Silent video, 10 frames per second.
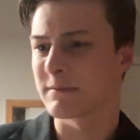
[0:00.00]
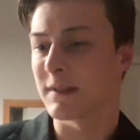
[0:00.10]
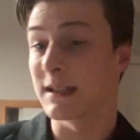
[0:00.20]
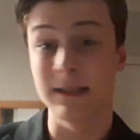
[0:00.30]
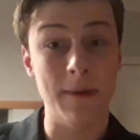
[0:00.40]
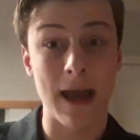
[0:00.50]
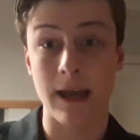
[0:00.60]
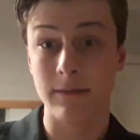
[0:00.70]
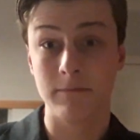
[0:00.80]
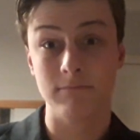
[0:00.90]
Exhibit
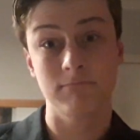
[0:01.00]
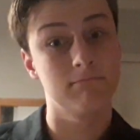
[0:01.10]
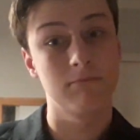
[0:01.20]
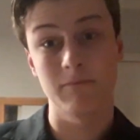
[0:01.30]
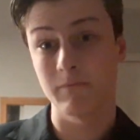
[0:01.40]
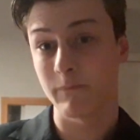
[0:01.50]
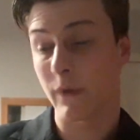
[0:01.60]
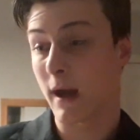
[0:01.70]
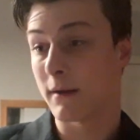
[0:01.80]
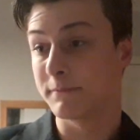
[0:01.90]
A,
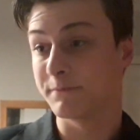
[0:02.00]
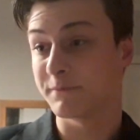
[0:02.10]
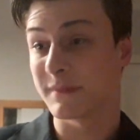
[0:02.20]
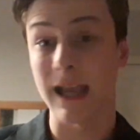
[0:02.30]
the